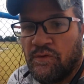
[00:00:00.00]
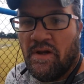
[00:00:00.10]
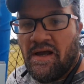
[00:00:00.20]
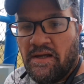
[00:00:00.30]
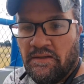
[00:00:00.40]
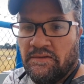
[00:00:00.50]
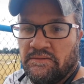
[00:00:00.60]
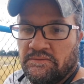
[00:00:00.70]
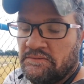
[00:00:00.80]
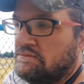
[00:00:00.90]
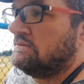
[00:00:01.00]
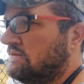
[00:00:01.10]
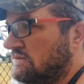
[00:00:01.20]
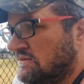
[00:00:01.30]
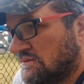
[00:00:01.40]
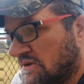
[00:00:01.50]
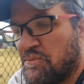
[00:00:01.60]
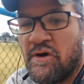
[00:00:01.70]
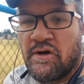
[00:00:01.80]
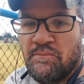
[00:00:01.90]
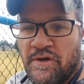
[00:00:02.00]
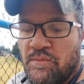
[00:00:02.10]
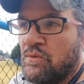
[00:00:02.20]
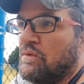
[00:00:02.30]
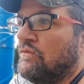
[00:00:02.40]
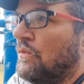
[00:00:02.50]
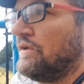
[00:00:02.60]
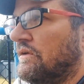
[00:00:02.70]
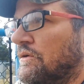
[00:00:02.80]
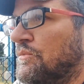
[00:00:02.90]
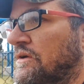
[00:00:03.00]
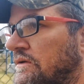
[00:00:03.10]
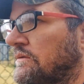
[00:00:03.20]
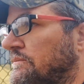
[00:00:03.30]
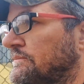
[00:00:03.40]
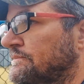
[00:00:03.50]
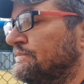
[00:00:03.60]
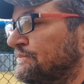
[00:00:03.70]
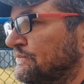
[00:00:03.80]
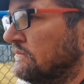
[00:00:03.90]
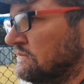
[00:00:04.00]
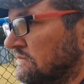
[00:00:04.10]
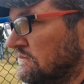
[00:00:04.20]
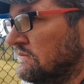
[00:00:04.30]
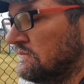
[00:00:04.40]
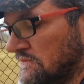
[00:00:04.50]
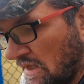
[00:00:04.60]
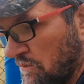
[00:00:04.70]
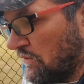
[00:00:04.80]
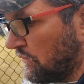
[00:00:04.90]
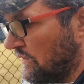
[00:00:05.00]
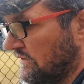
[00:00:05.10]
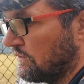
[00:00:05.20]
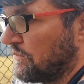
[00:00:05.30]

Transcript: voice their opinion. They will voice their opinion so loud you'll understand.